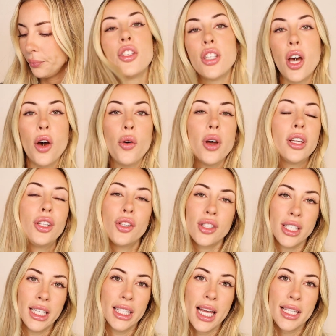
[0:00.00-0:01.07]
So
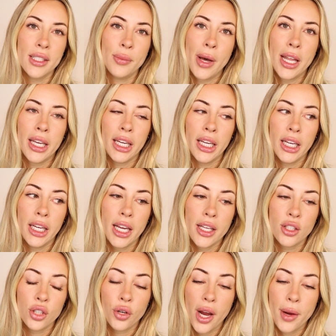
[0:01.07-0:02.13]
using Lens Buddy
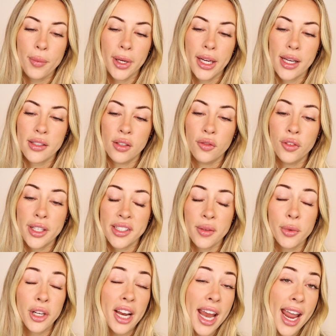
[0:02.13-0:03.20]
is great because it frees
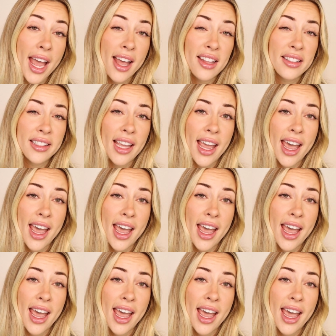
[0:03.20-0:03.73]
up your hands,